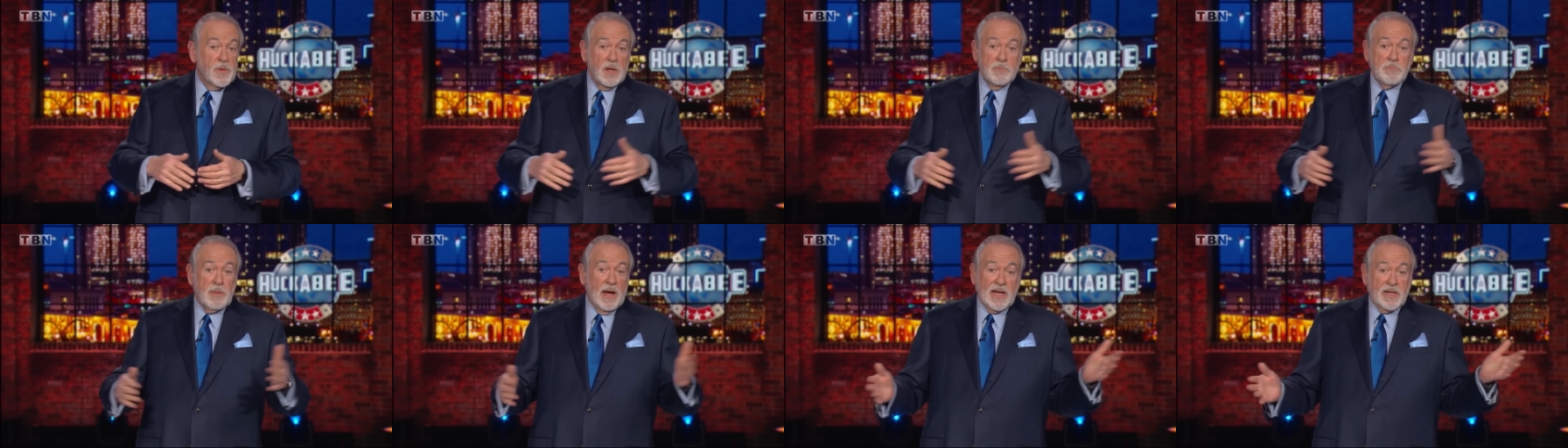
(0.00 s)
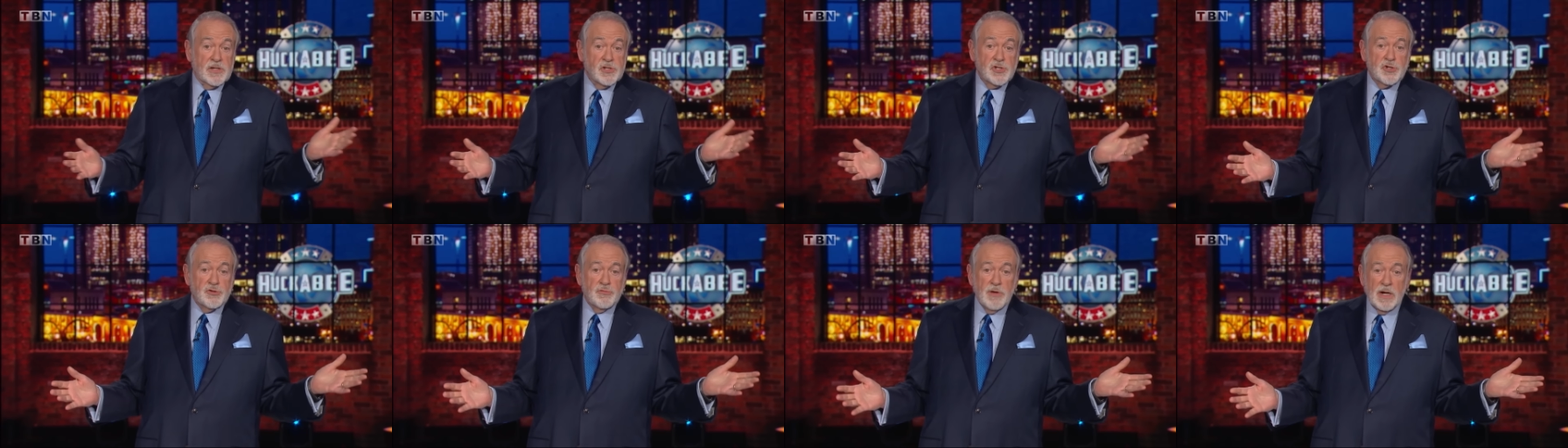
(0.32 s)
by a
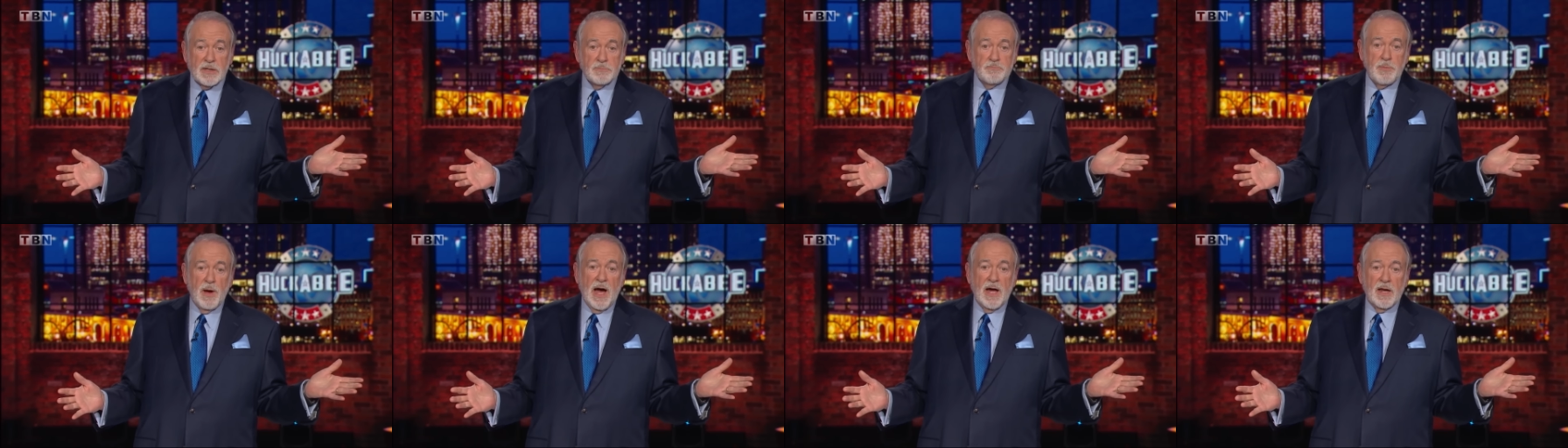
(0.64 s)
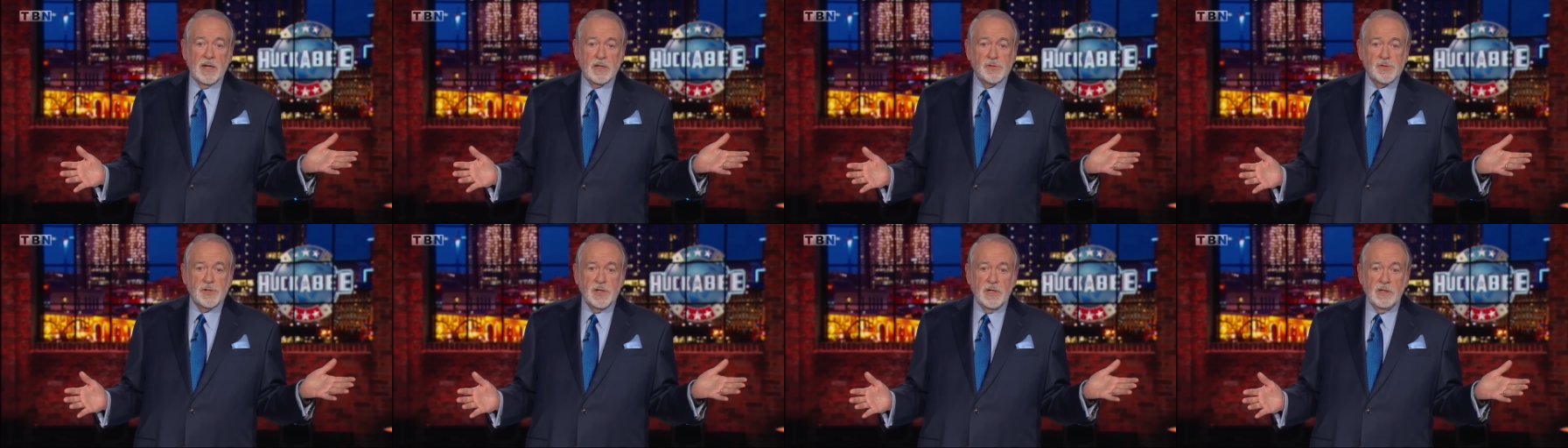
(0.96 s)
strict
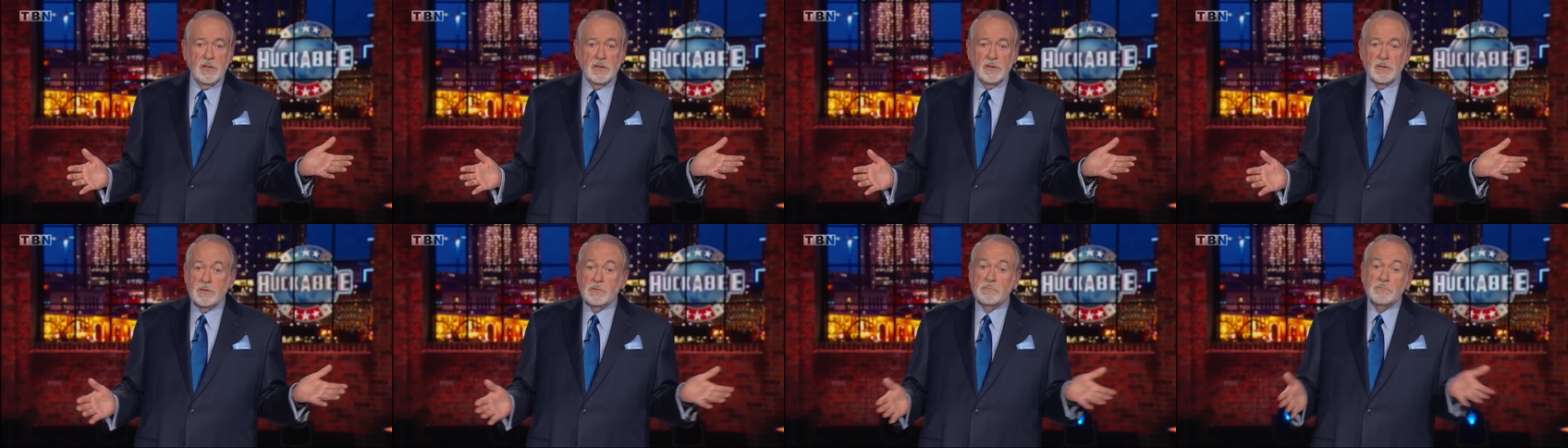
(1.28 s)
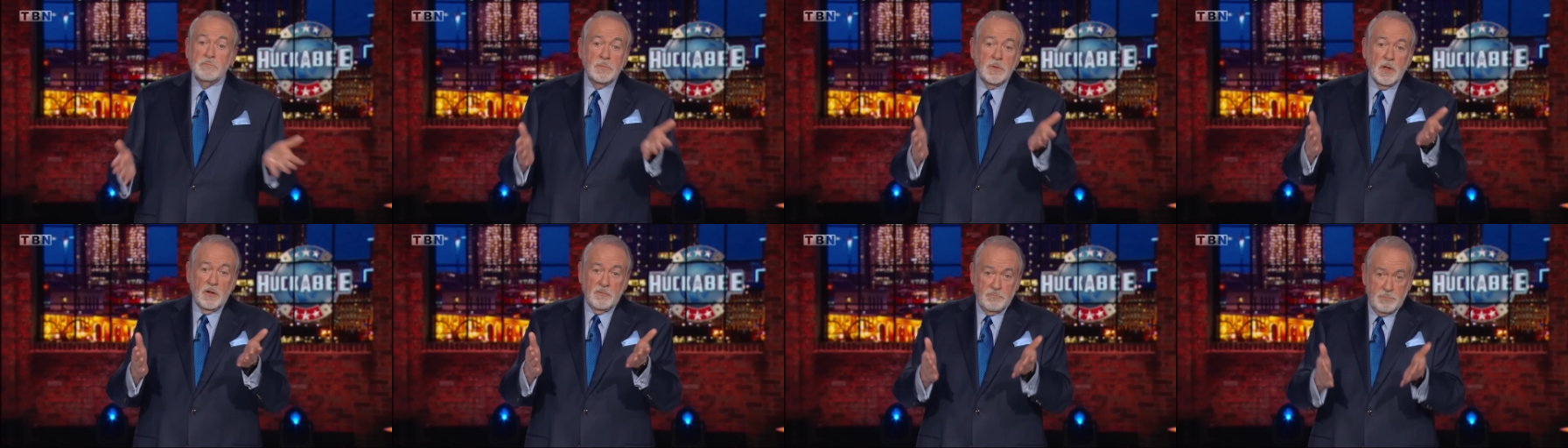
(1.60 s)
policy
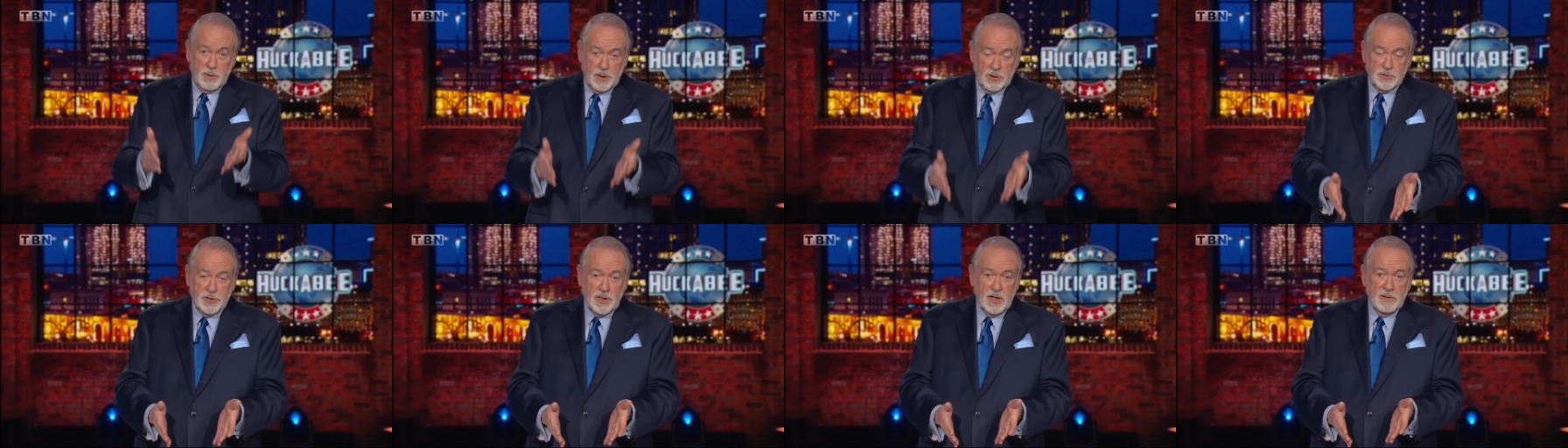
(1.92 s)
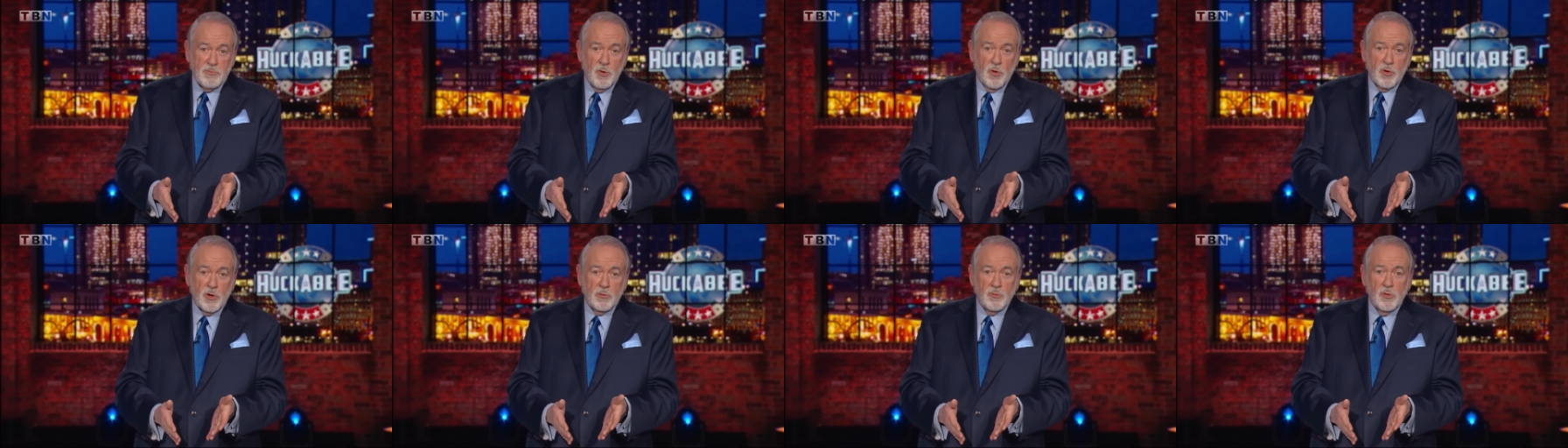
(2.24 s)
of building a
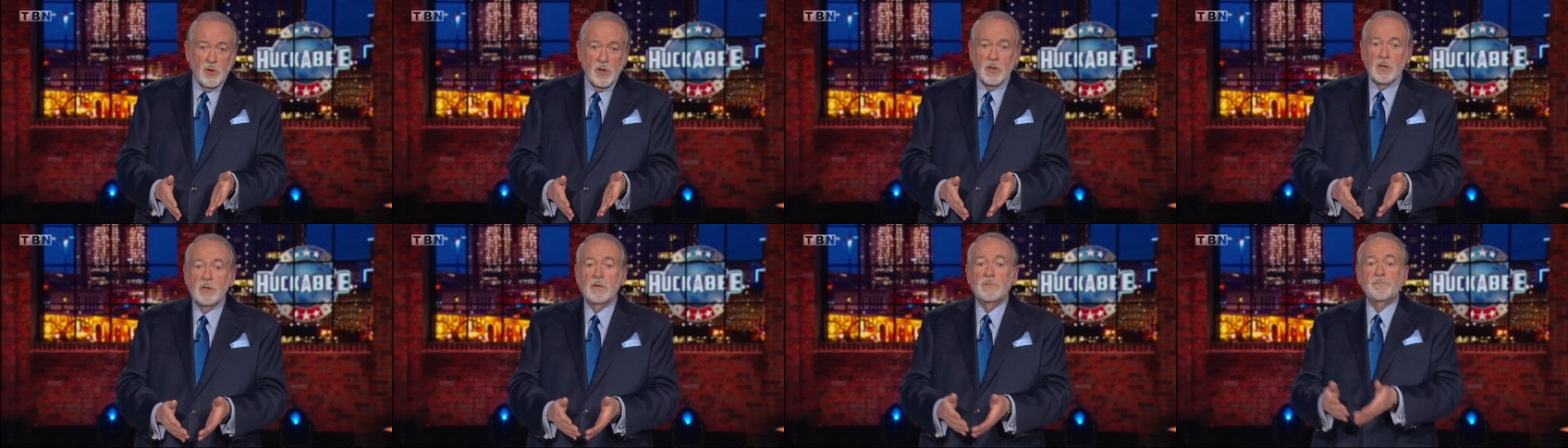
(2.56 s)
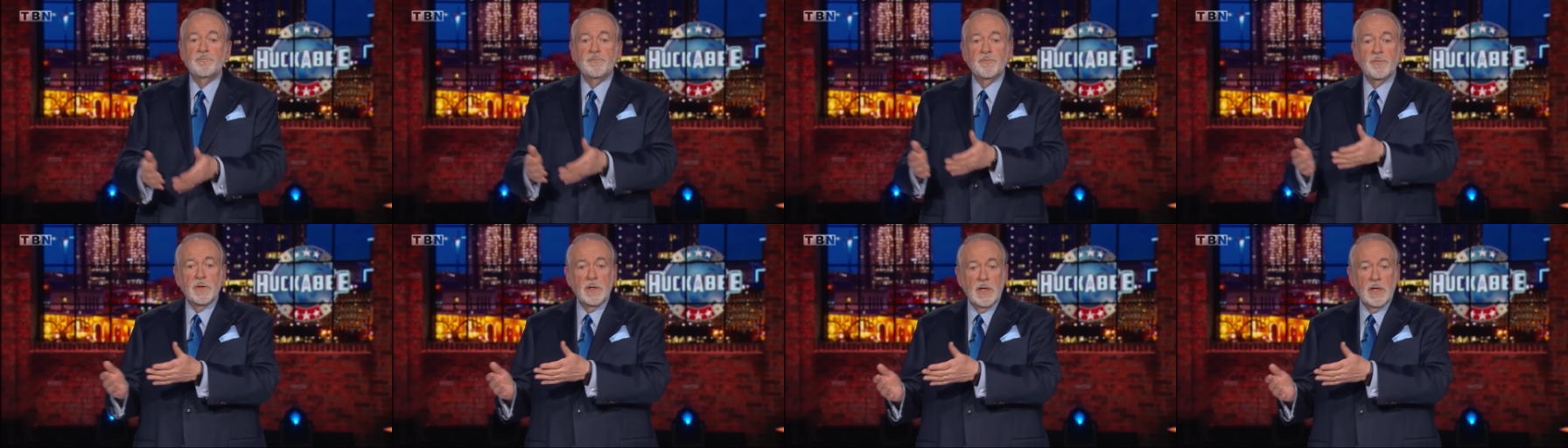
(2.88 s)
border wall,